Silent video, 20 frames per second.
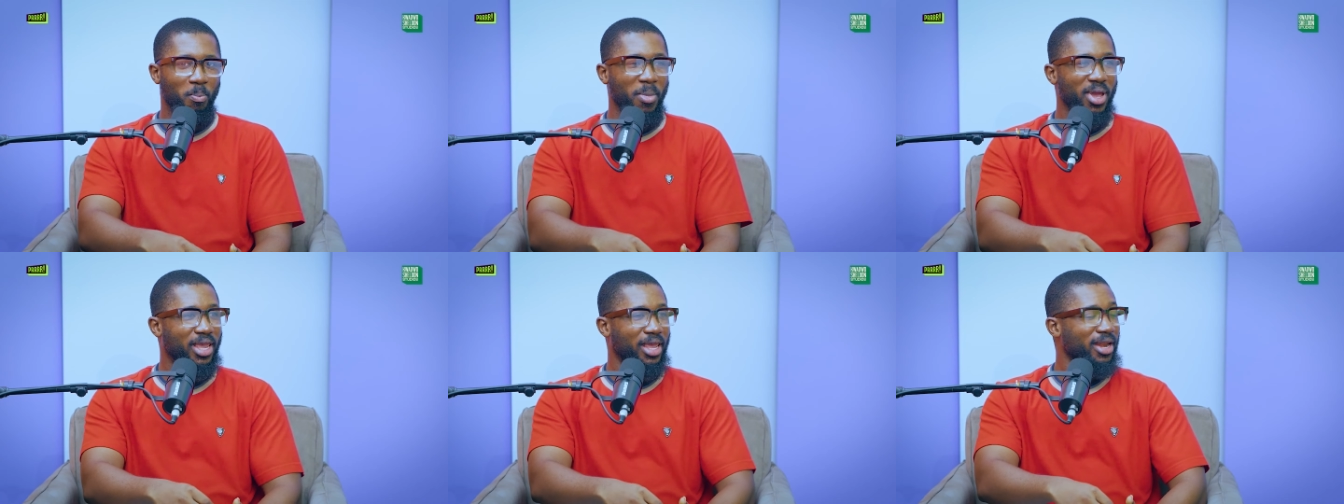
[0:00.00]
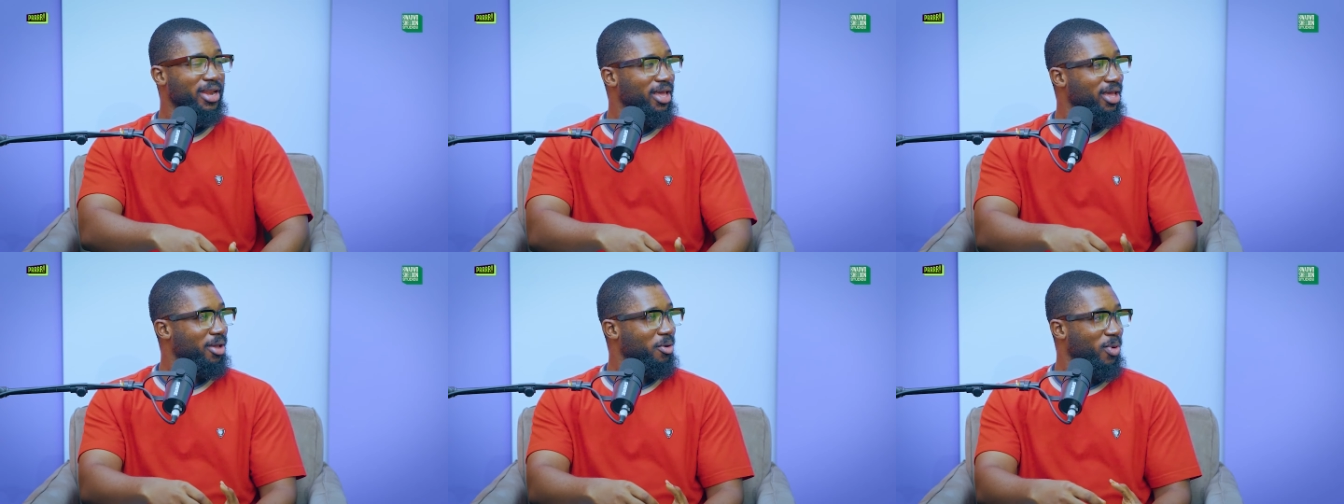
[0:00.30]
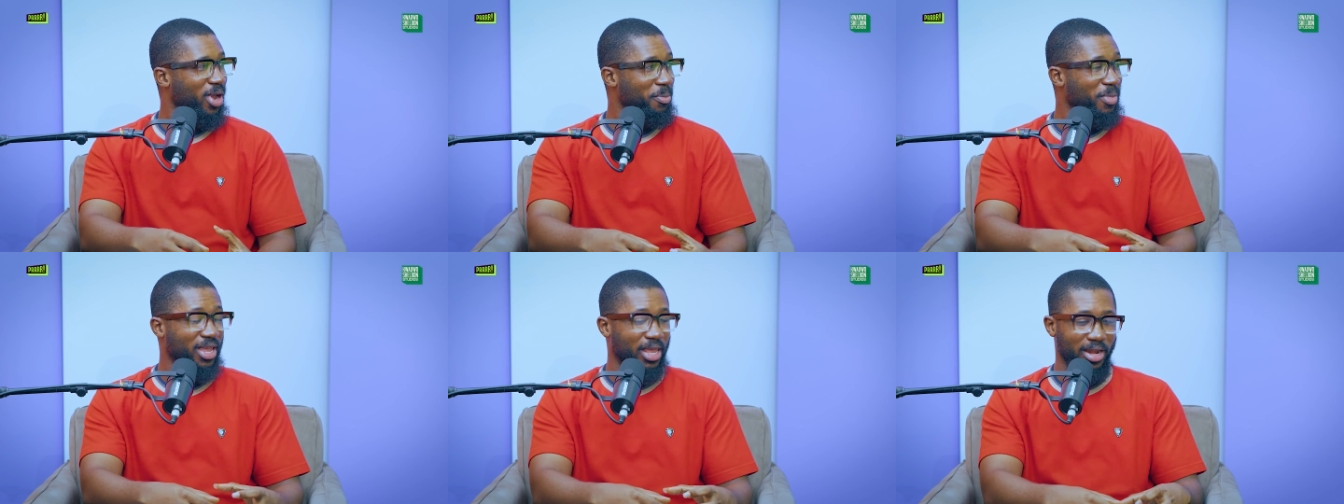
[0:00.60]
making the
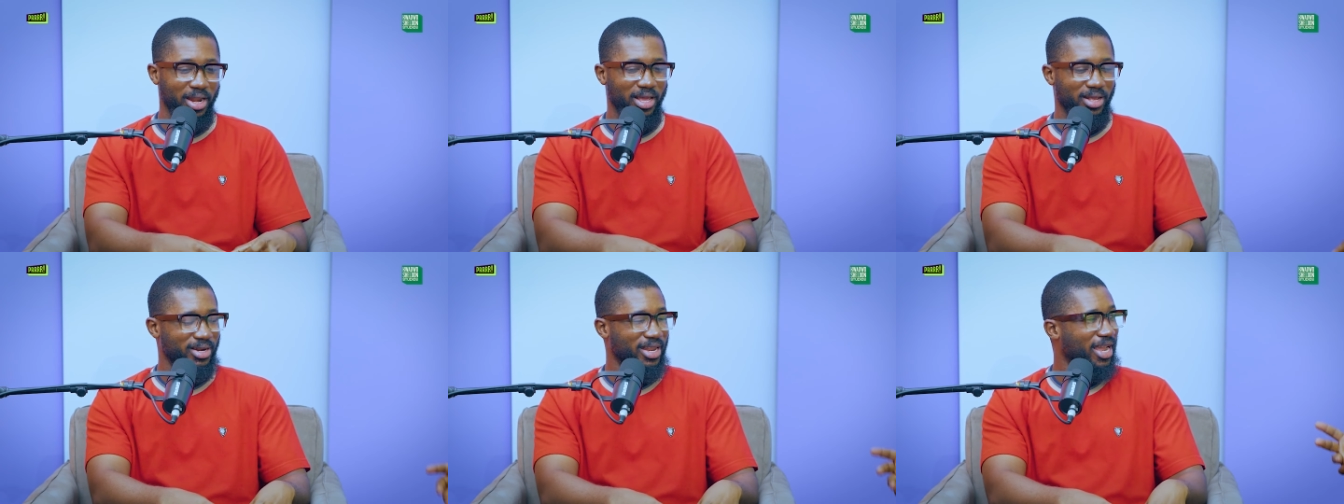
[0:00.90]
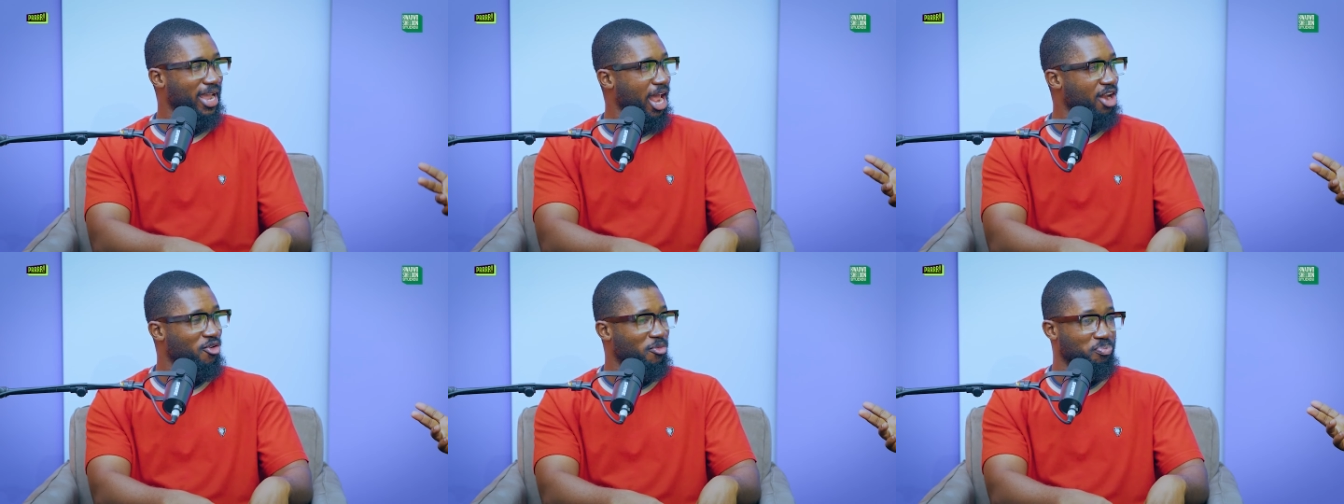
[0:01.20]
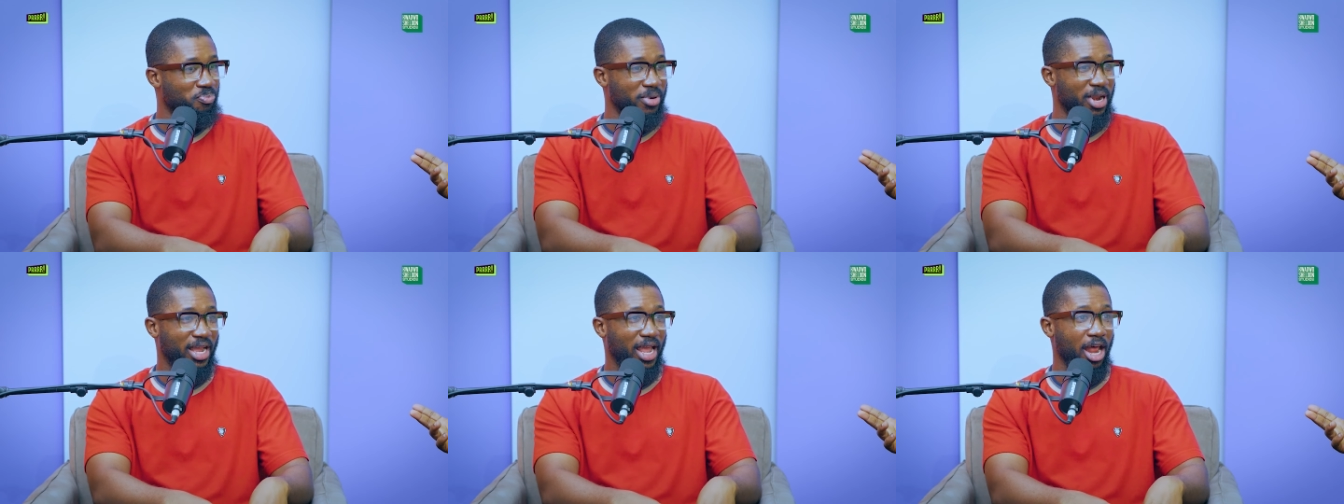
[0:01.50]
we making the, the kind of
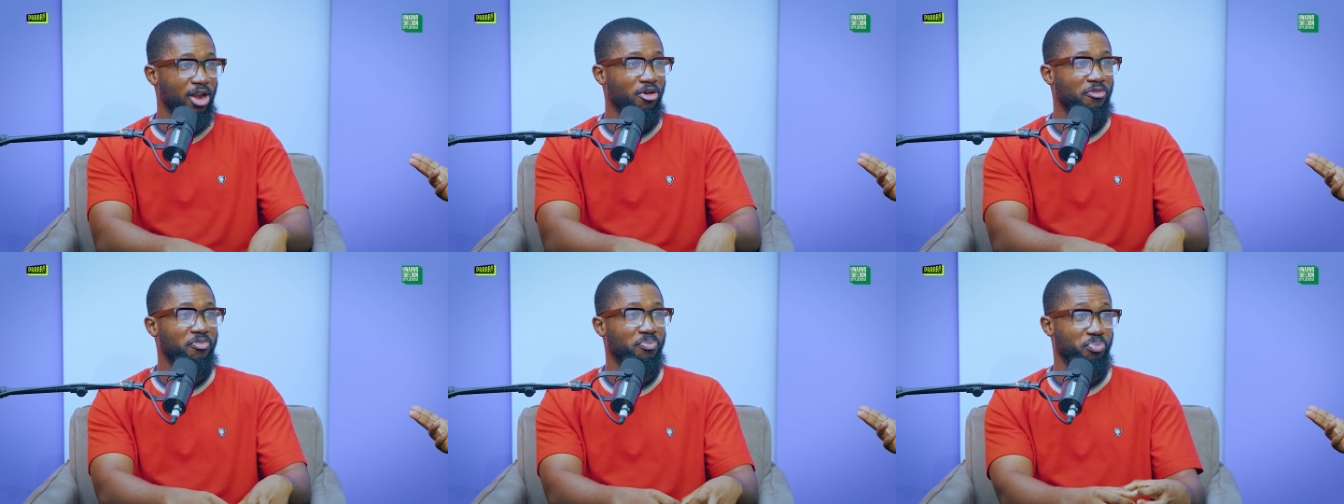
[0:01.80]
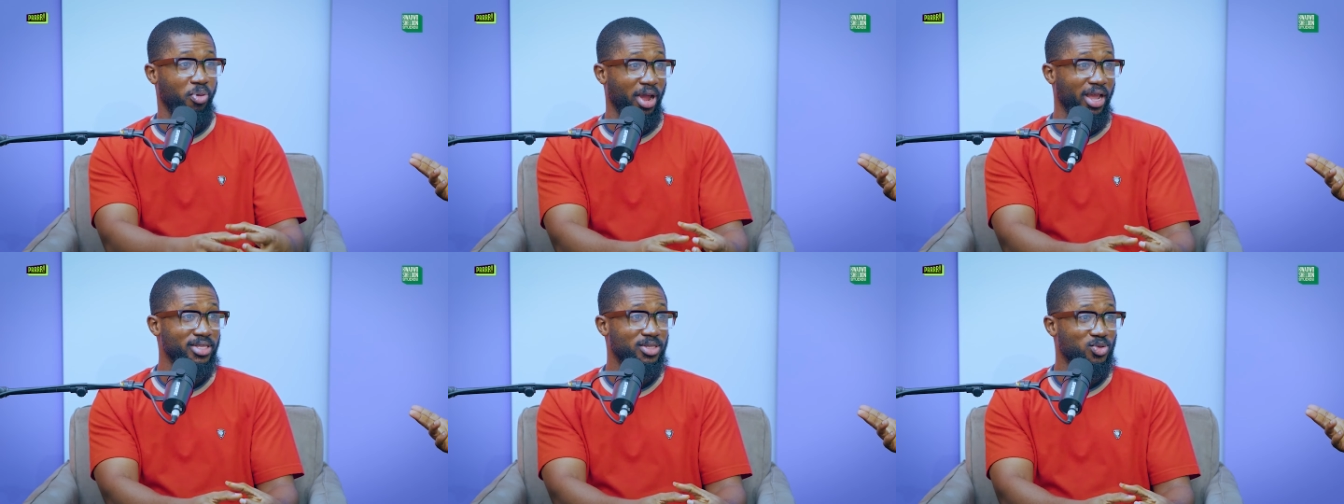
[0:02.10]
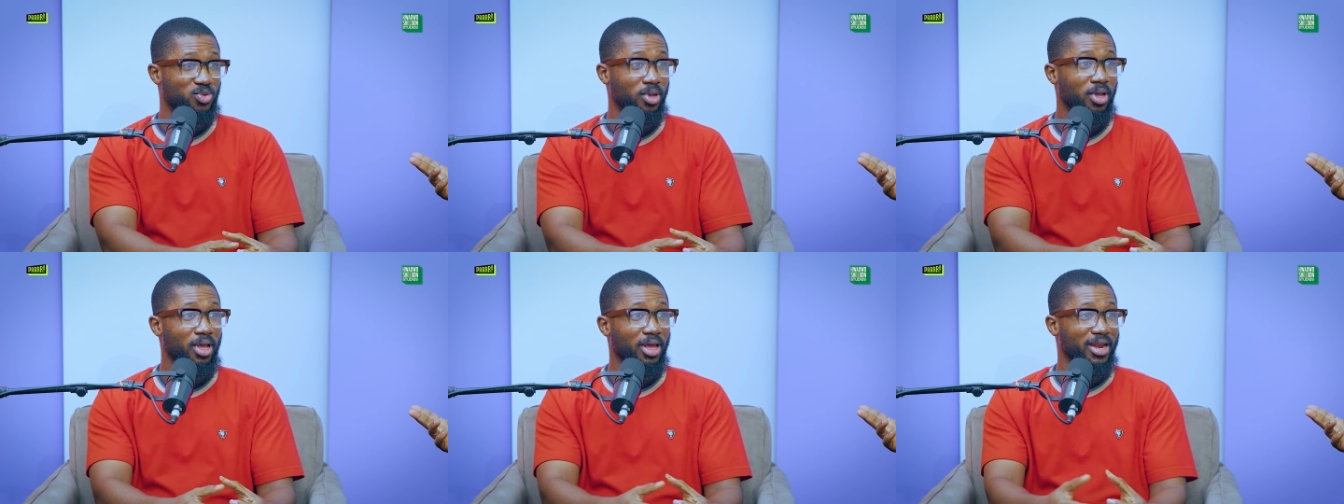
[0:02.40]
Mm, the kind of
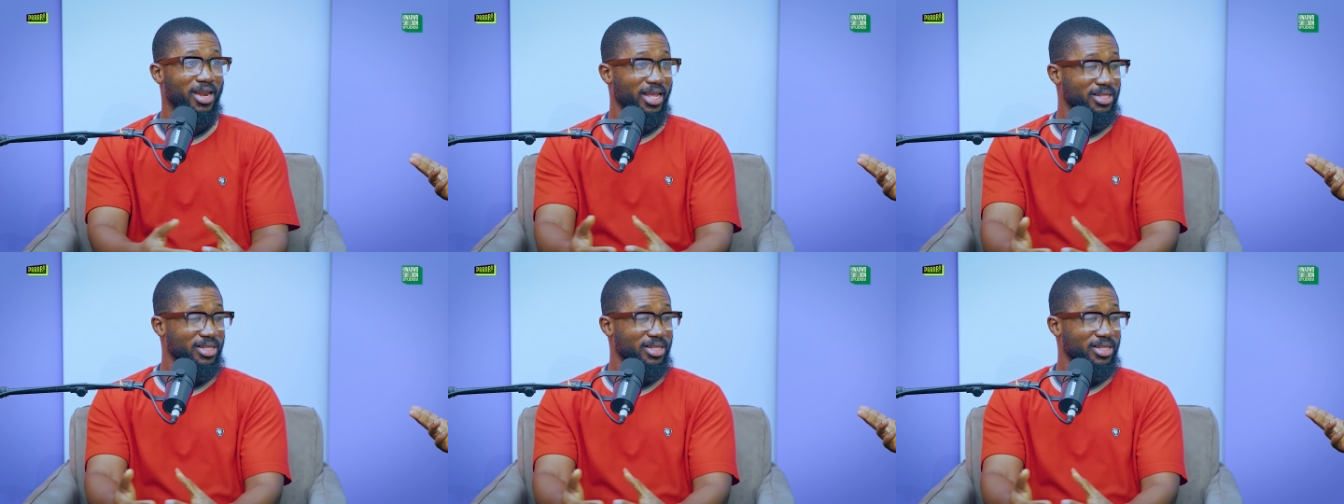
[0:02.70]
points Jokic.